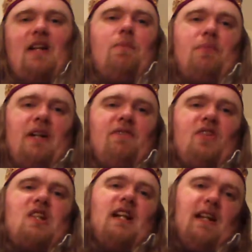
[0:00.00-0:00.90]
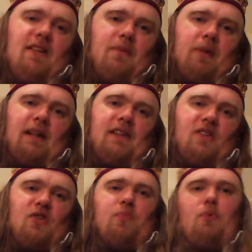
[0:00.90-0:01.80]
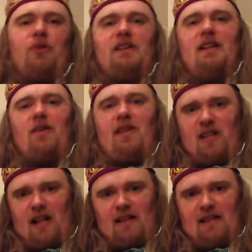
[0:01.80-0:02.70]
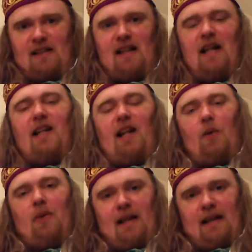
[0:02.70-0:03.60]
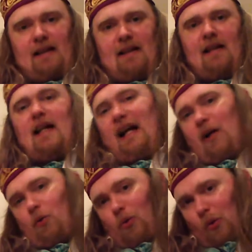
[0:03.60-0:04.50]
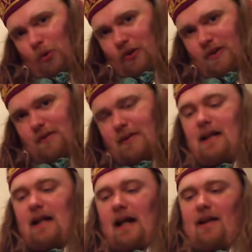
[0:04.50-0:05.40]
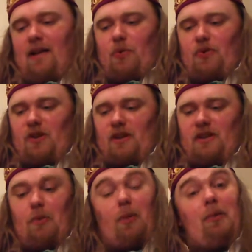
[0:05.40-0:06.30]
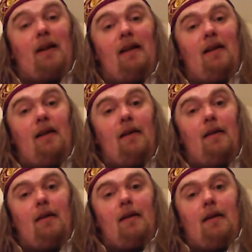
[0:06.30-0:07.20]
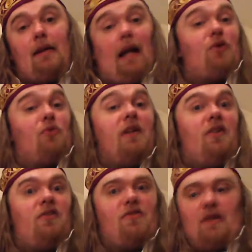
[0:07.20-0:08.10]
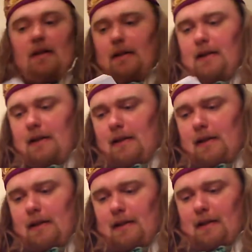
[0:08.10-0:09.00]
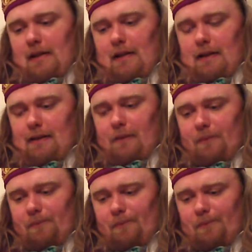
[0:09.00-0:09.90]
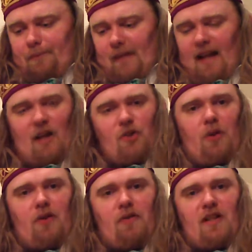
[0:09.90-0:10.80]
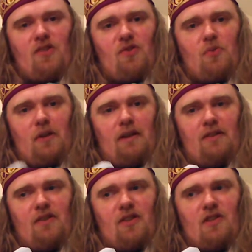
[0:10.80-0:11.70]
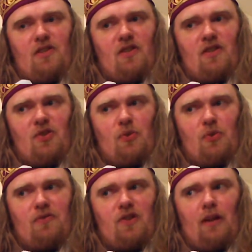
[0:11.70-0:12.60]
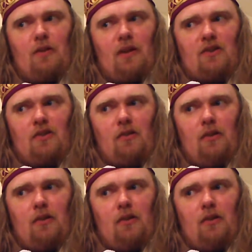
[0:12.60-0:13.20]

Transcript: previously heathen practices brought into Christianity that were then outlawed, and that they were trying to properly get rid of. And that's one of the reasons why there's sort of so little